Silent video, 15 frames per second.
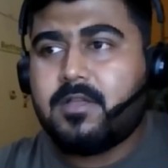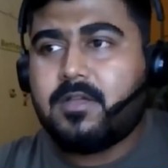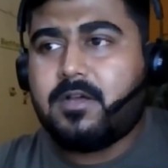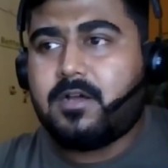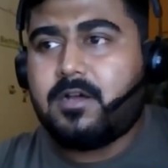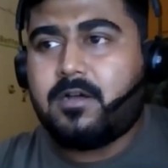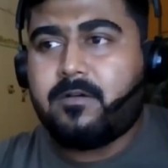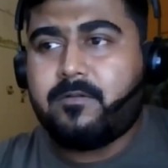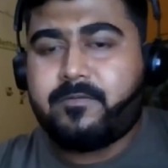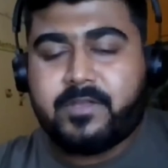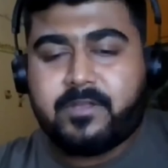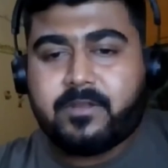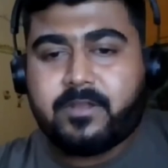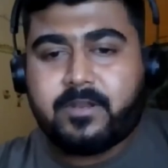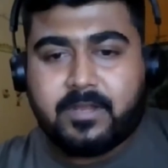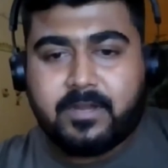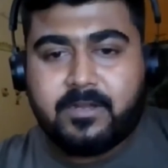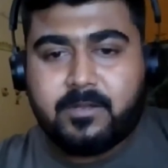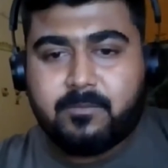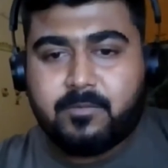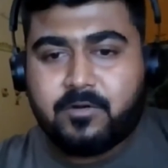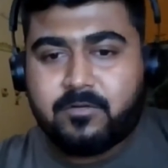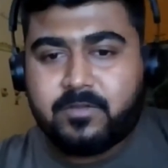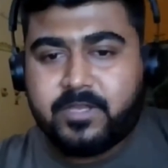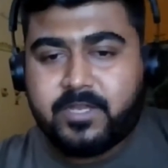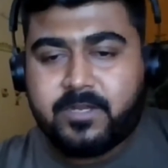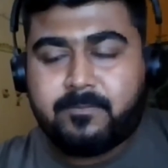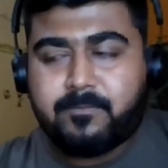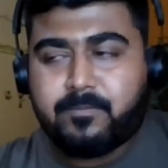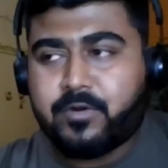uh, where I write about the
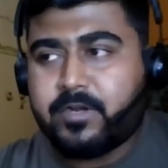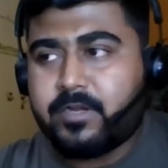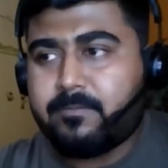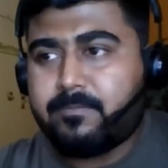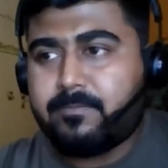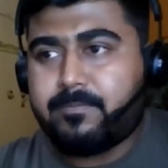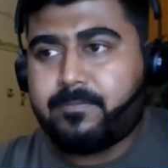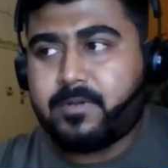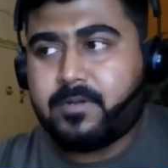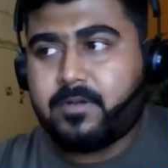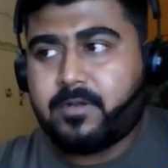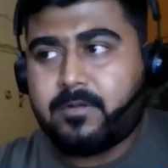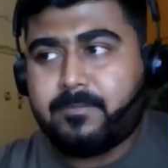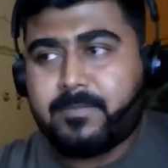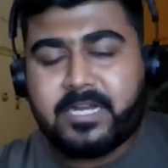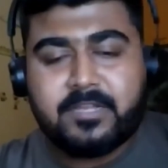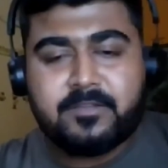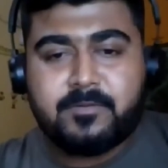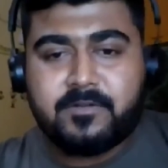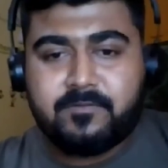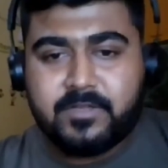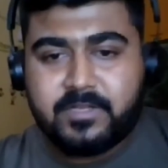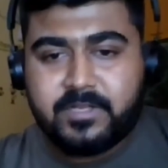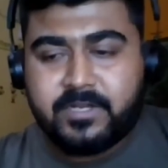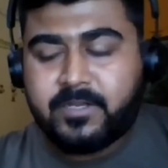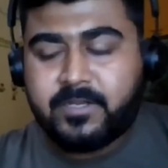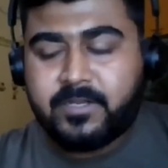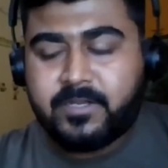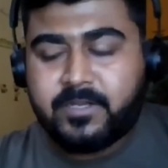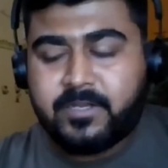endpoint management with
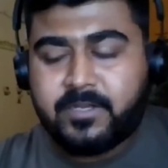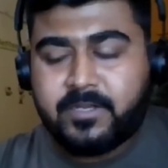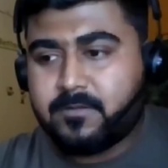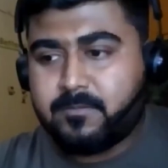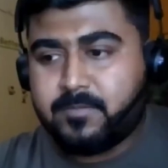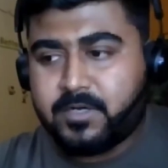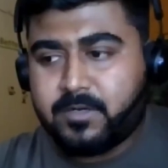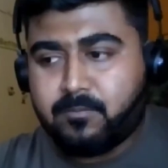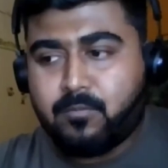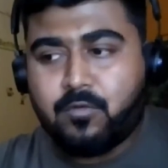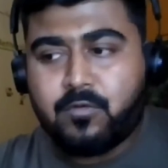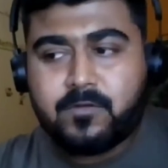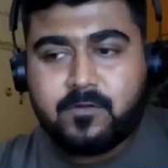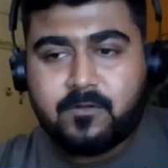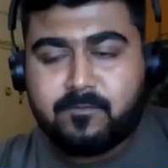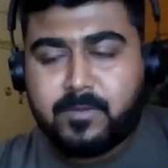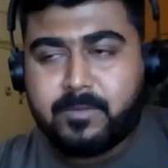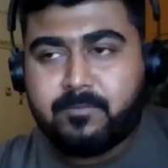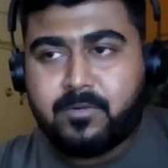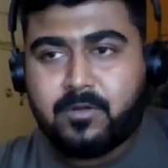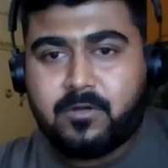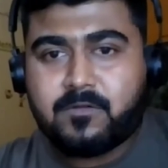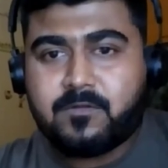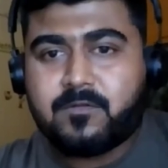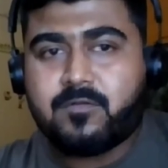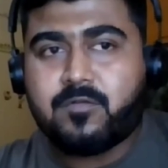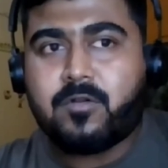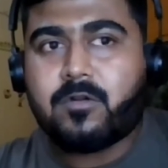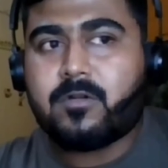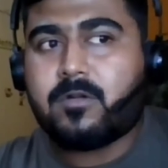Intune things. But most of my blogs do
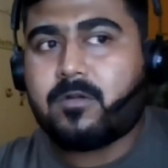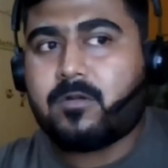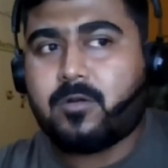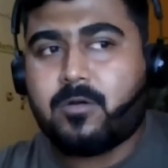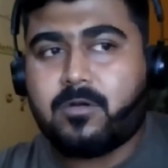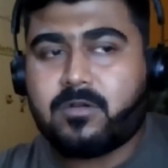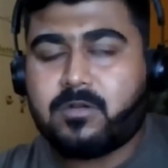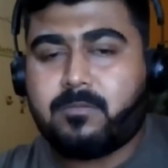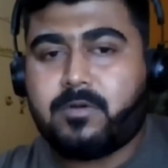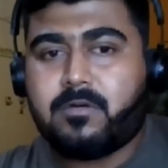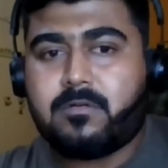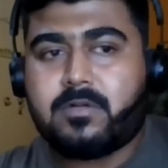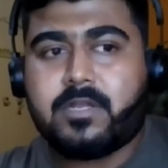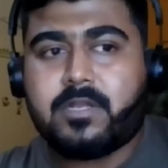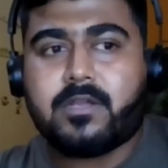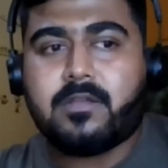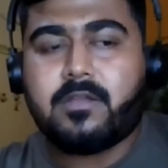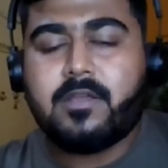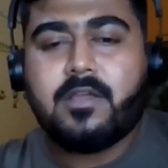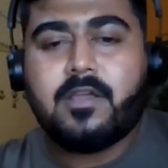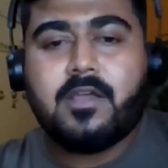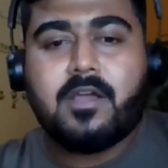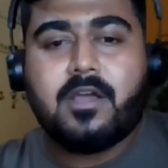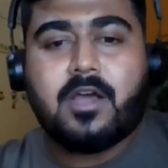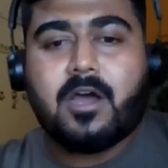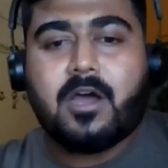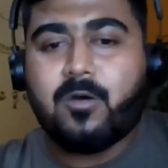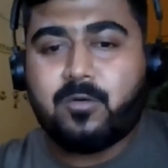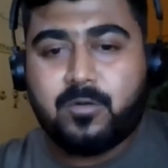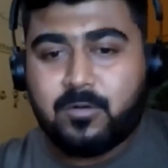not talk about like
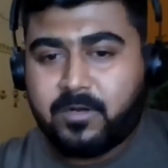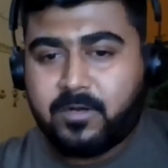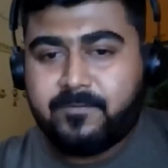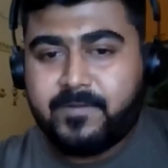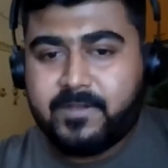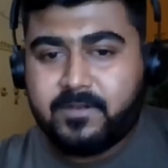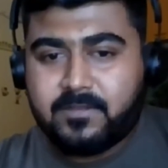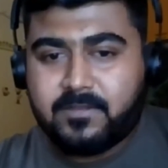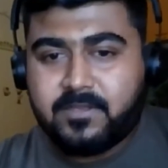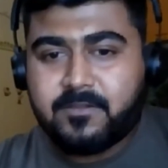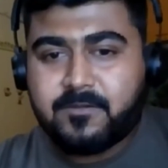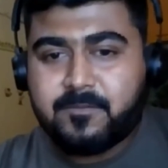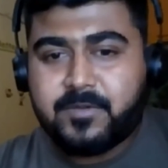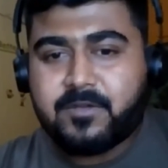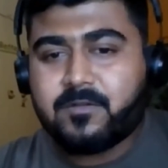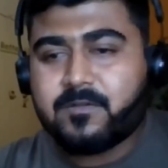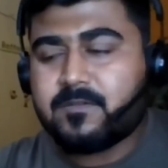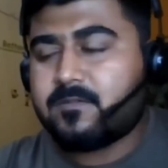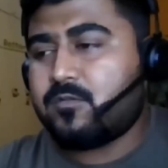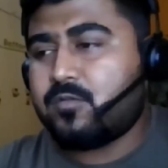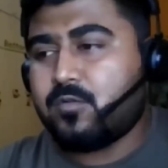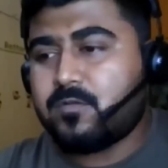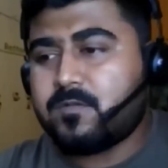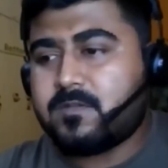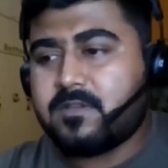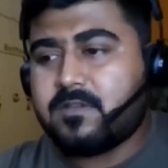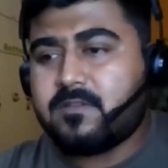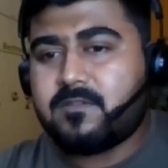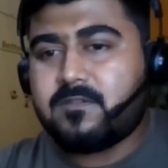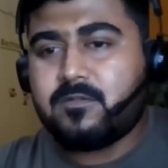how to configure things because those
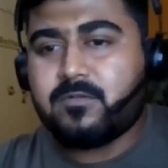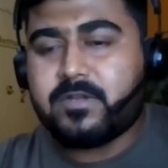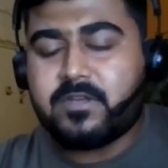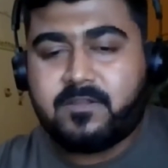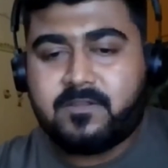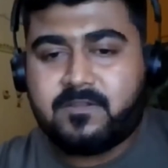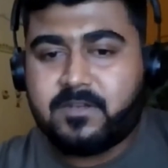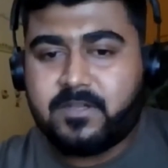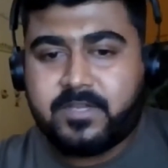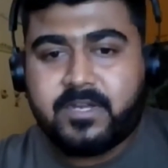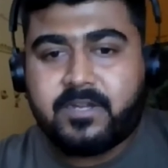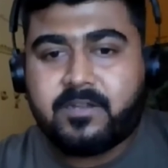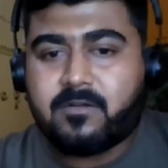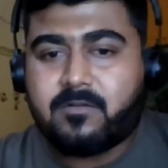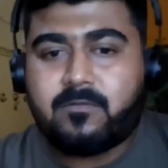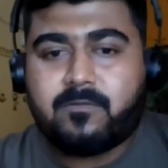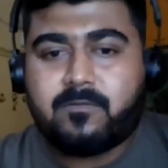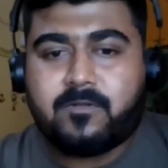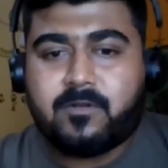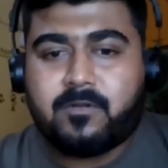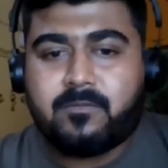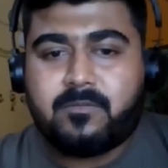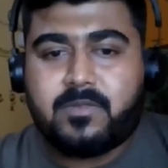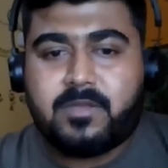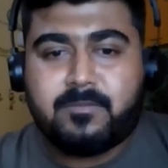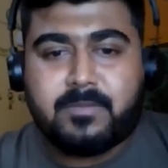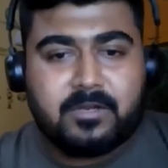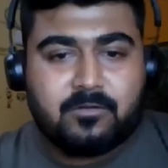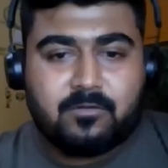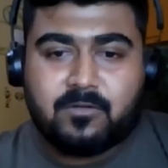things you can easily get out from the
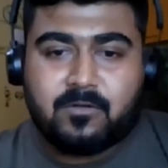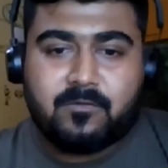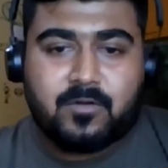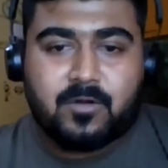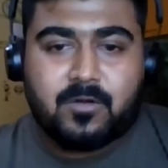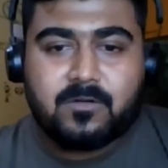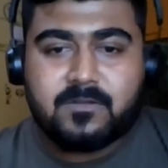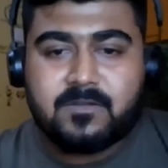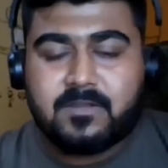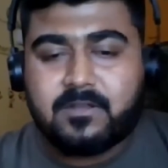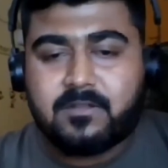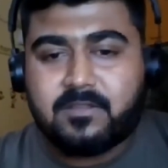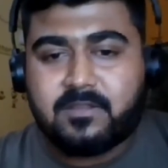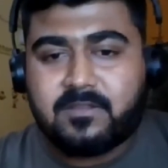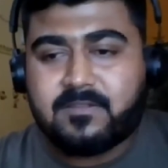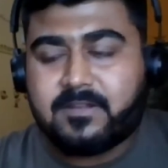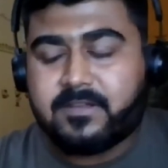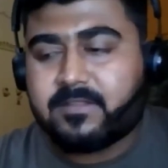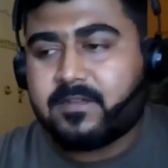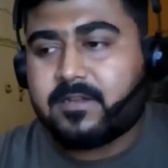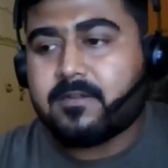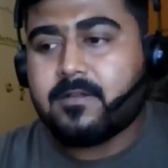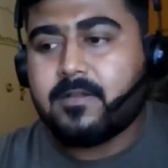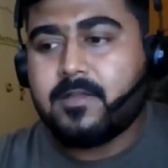Microsoft Docs and things like that.